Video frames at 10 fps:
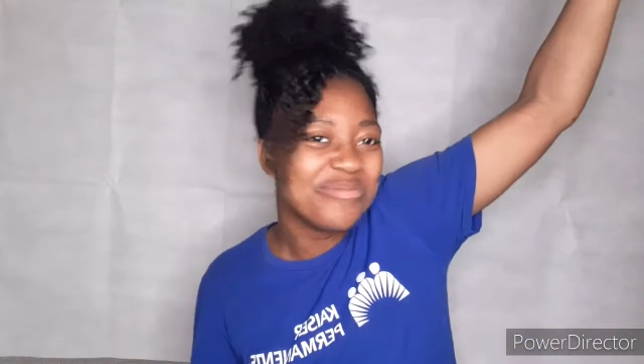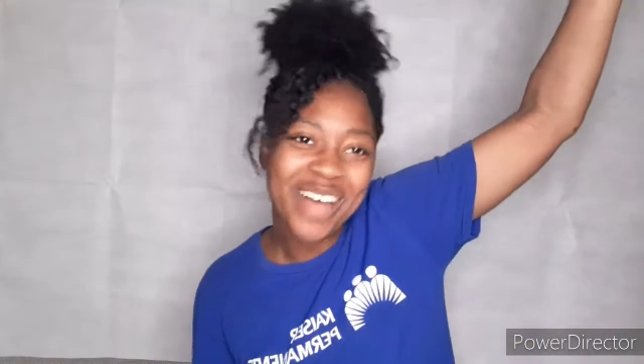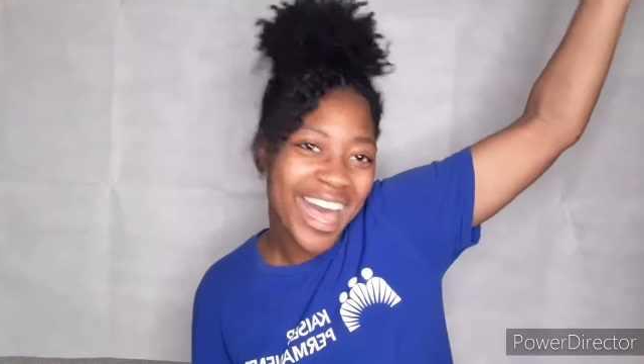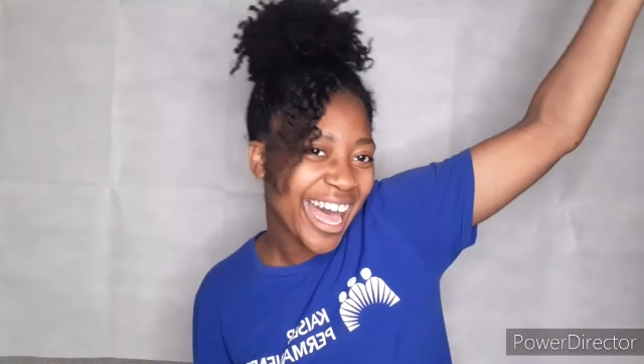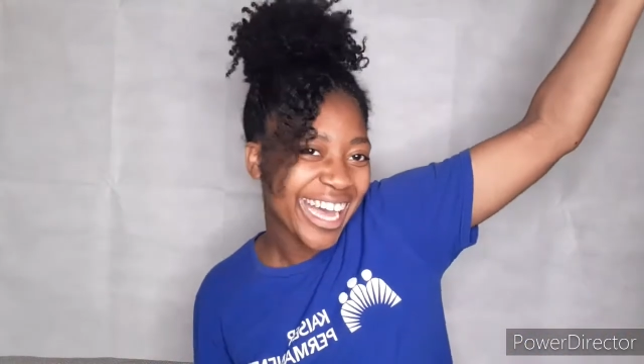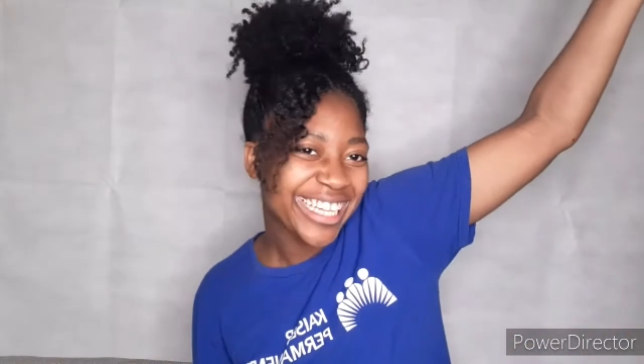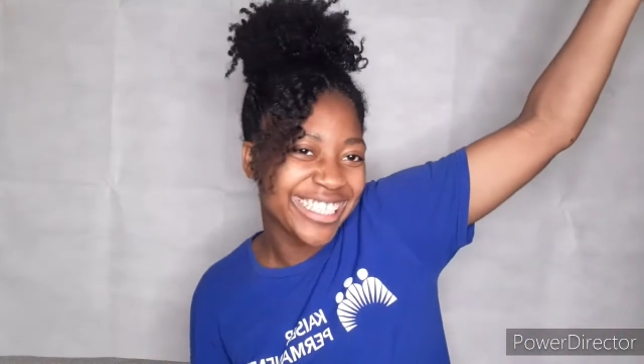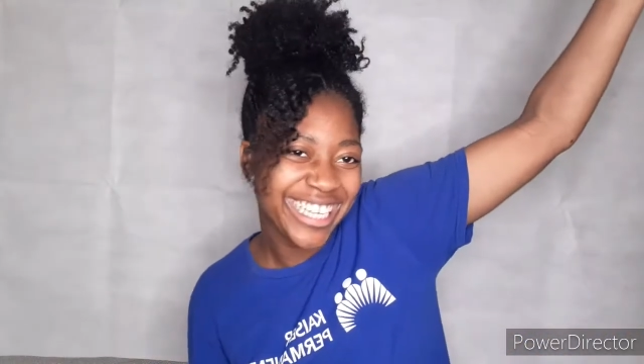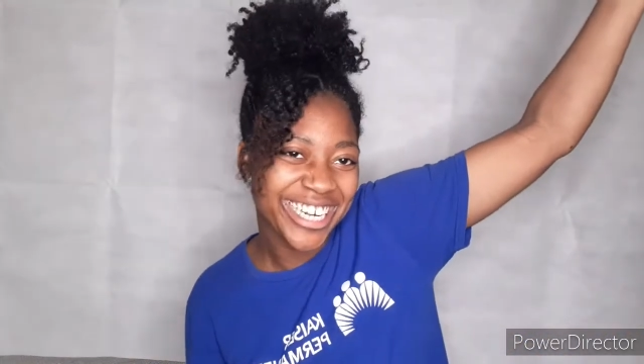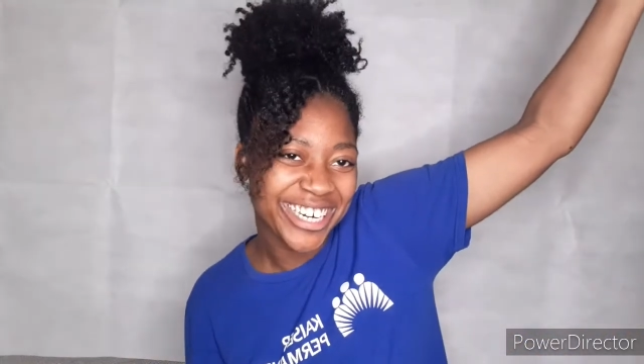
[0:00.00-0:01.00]
back
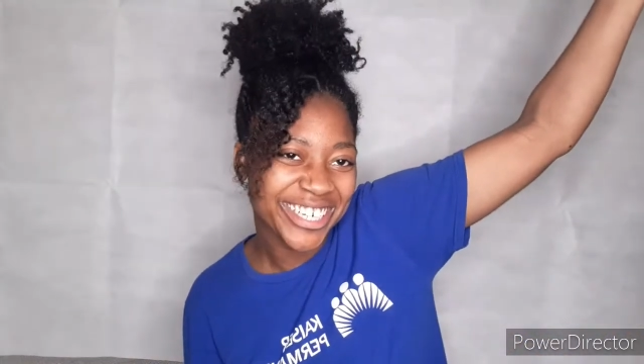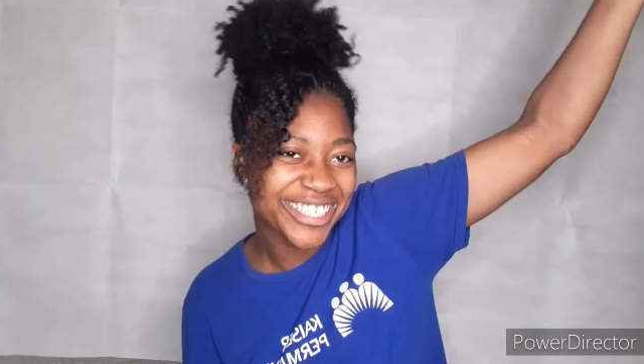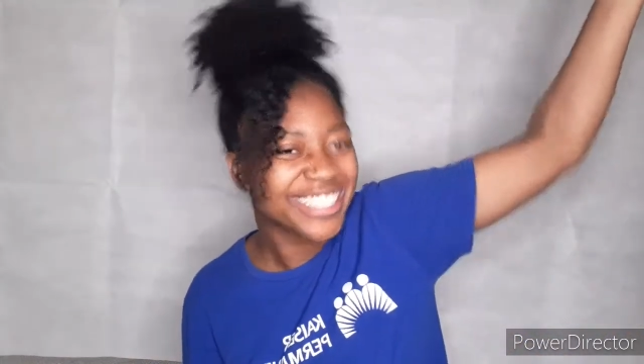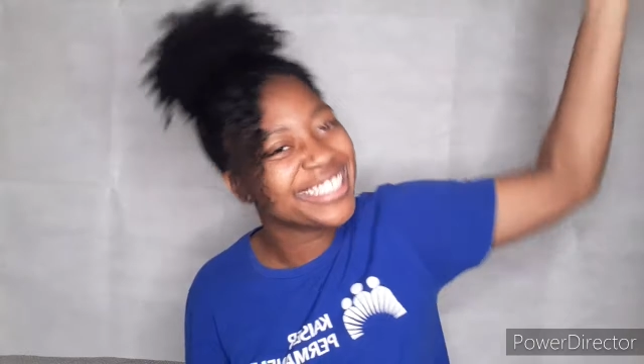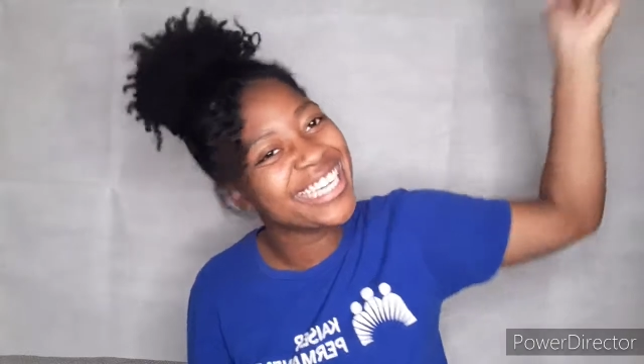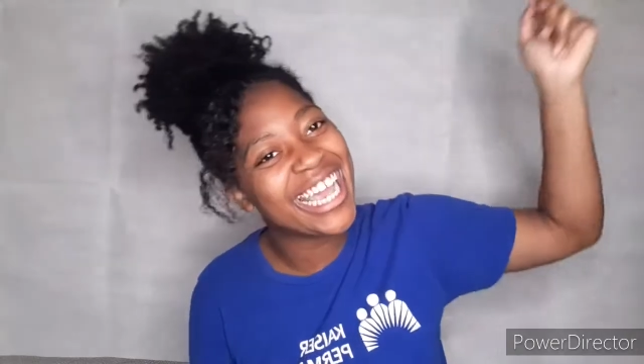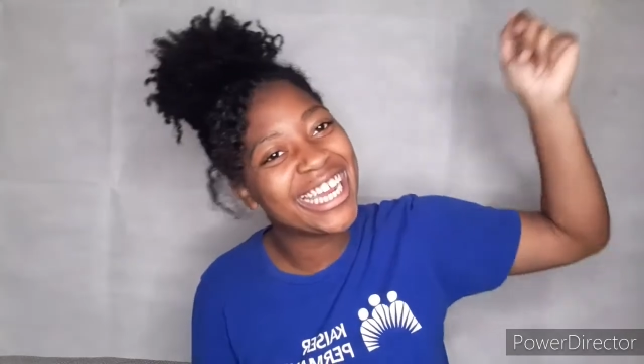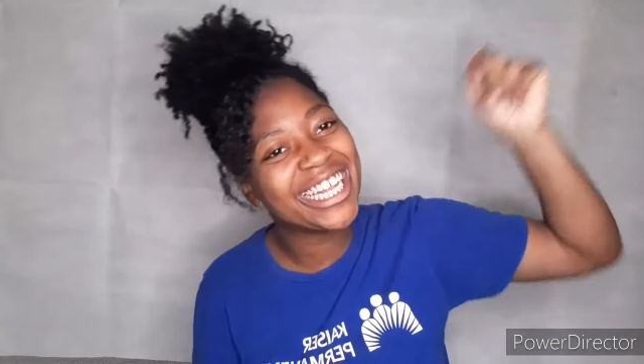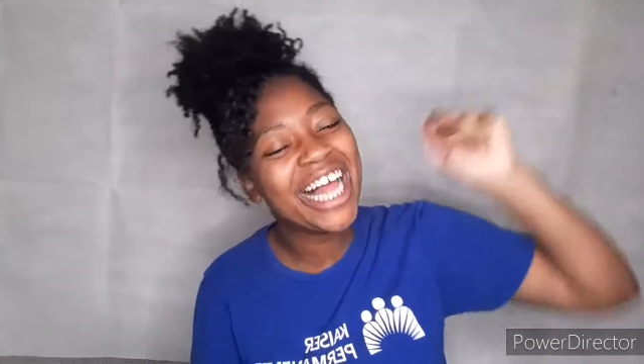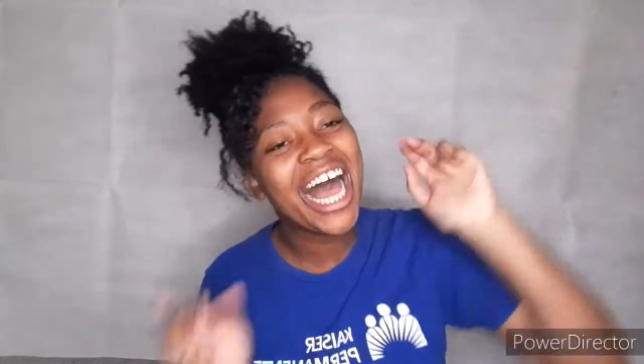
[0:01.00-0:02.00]
to your girl's
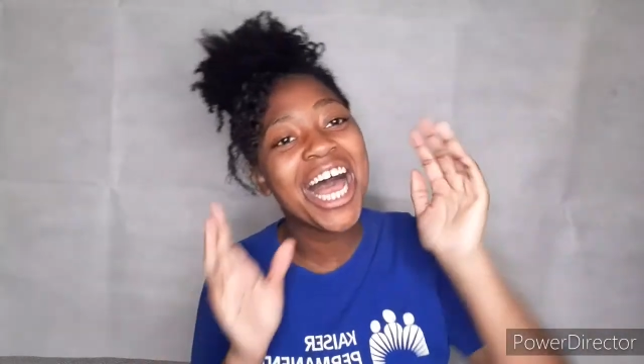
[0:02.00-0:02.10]
channel.